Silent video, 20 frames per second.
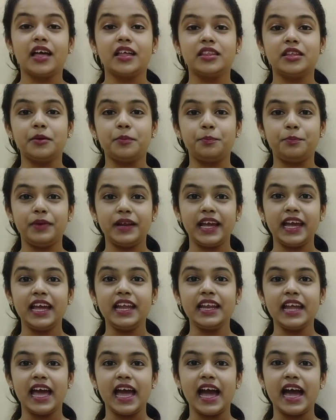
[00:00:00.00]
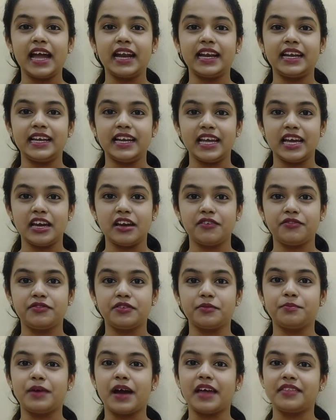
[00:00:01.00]
The plane had
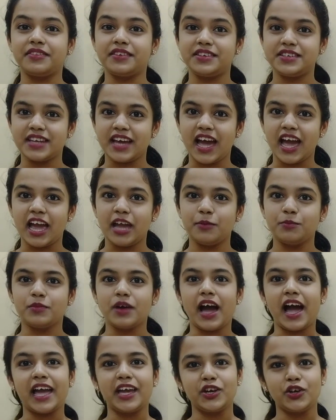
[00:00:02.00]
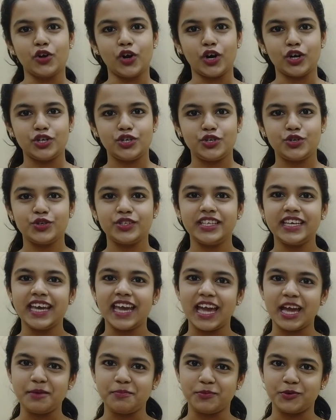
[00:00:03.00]
left by the time I got to
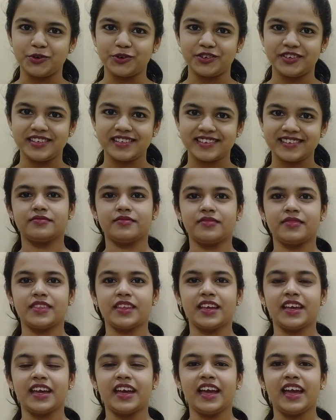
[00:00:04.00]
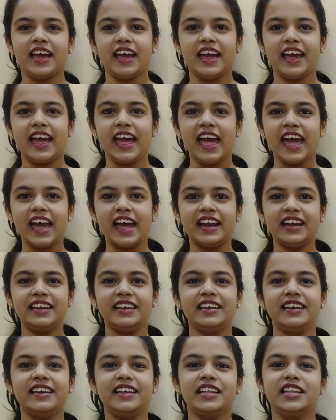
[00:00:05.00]
the airport.
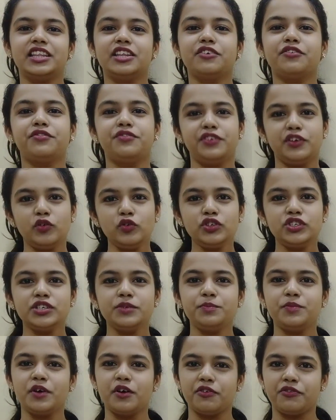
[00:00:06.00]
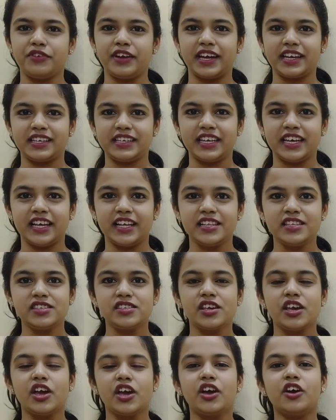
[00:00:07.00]
And in the future perfect
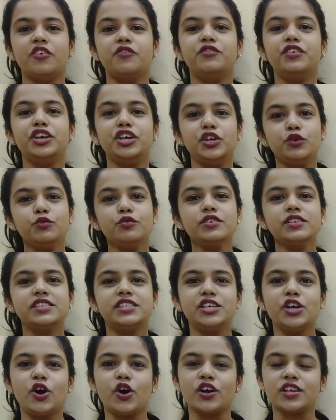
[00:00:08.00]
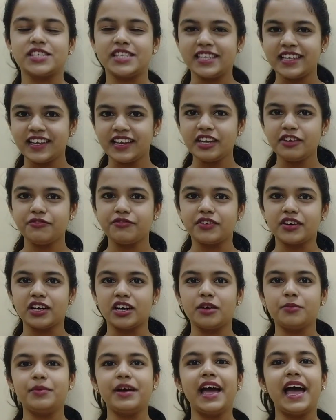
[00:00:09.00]
tense, we use the auxiliary
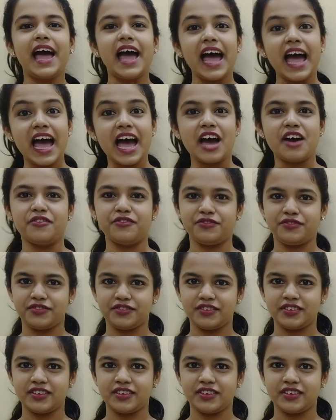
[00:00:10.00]
verb have.